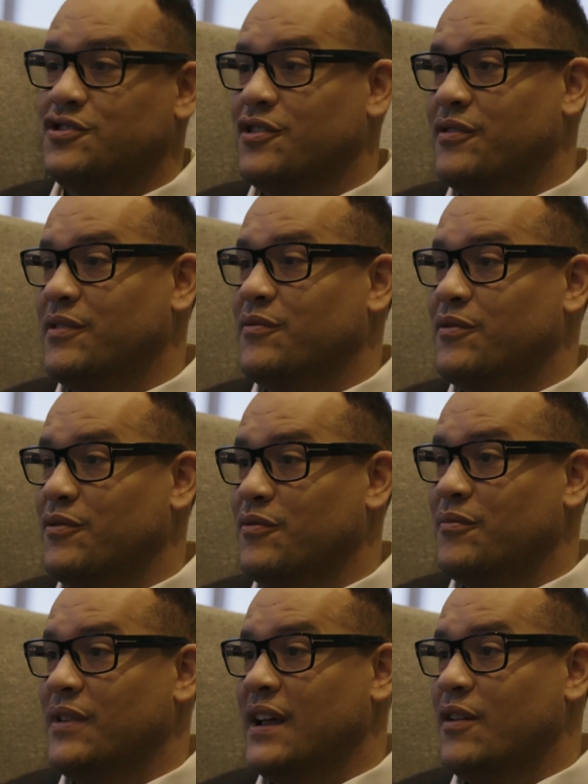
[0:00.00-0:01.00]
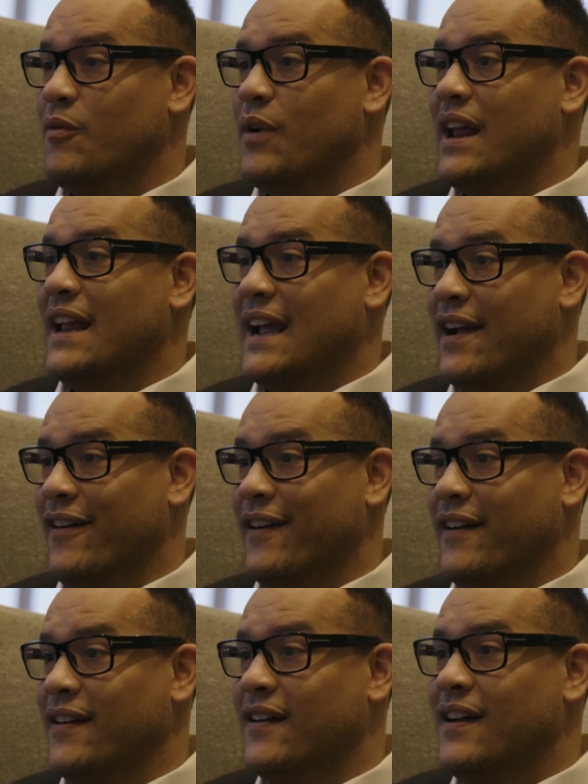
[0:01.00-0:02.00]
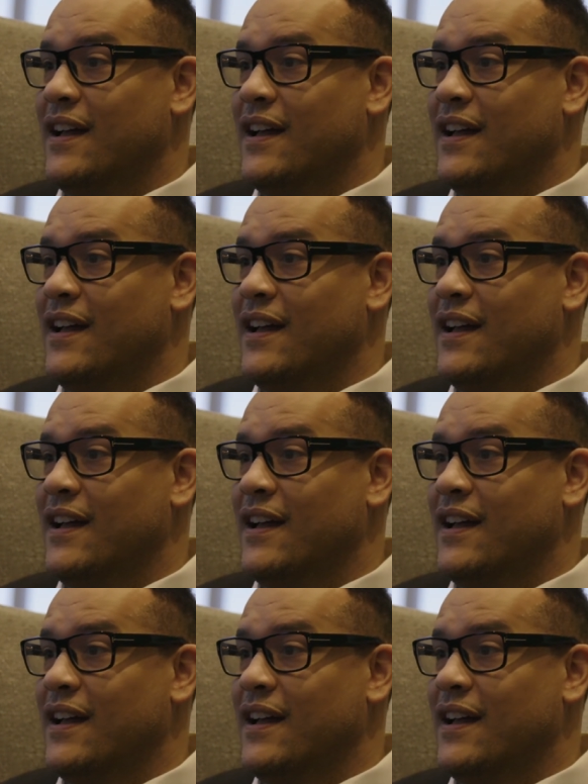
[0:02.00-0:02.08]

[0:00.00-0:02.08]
jury room, in a waiting area,